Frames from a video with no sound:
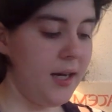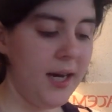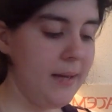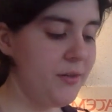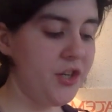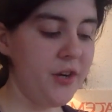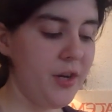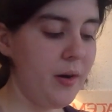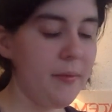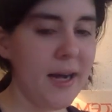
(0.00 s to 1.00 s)
I am sure
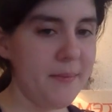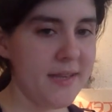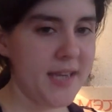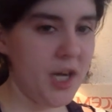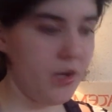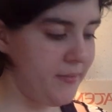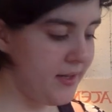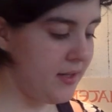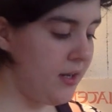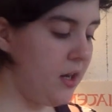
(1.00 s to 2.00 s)
you are right, Mr.
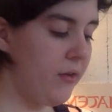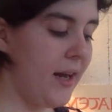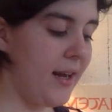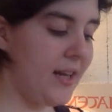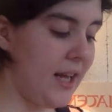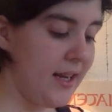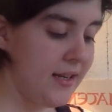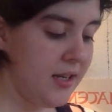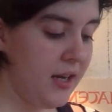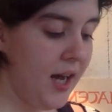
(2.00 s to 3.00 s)
Holmes cried our client.
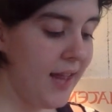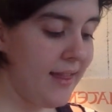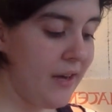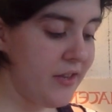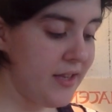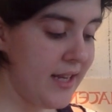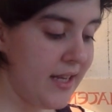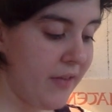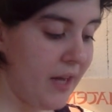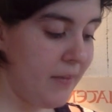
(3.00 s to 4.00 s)
A thousand things
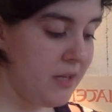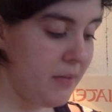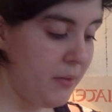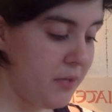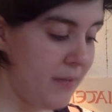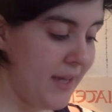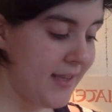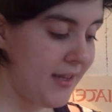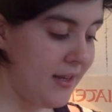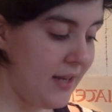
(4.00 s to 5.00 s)
have come to me which make
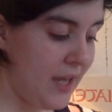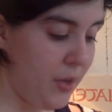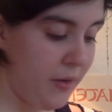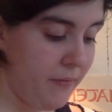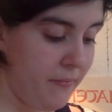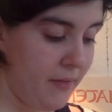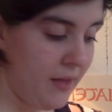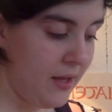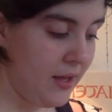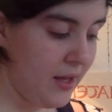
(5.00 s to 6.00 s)
certain that you have
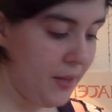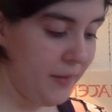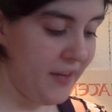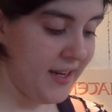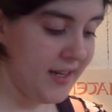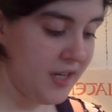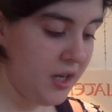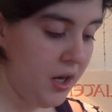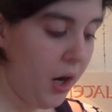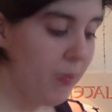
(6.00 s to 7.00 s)
that you have hit it.
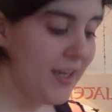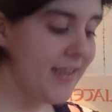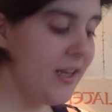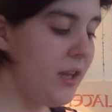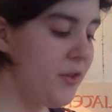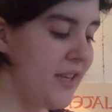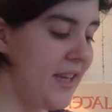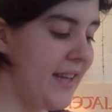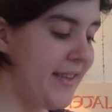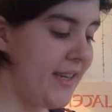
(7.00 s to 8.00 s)
Oh, let us not lose an
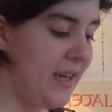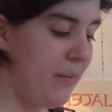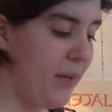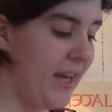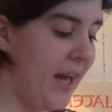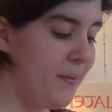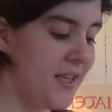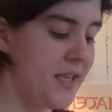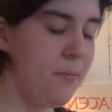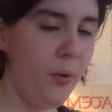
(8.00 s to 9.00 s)
instant in bringing help
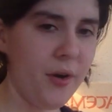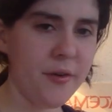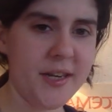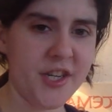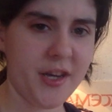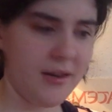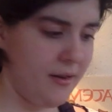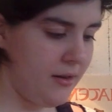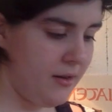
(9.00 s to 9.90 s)
to this poor creature.